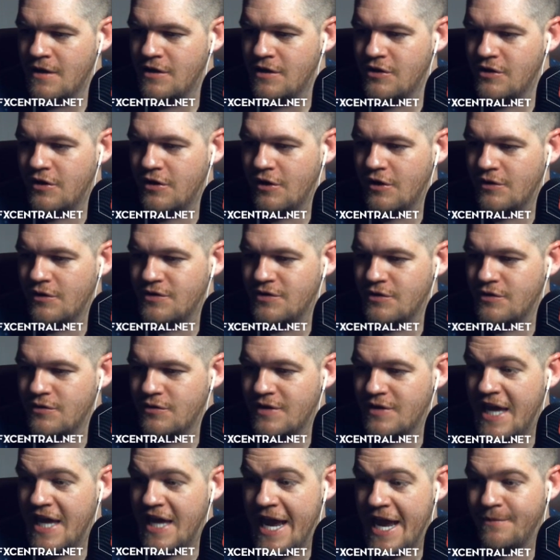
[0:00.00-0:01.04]
you go to
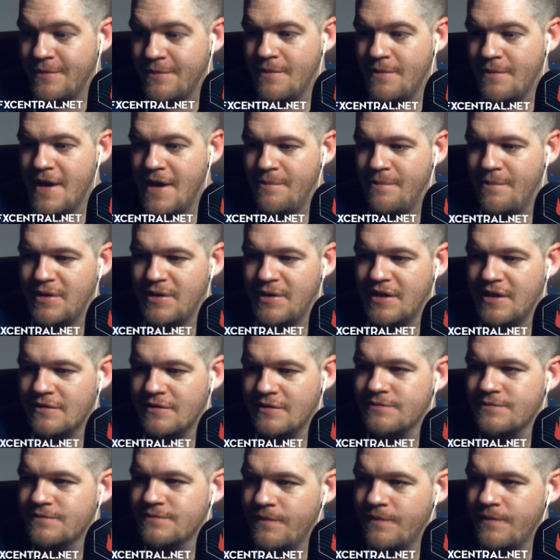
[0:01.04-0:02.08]
camera mapping.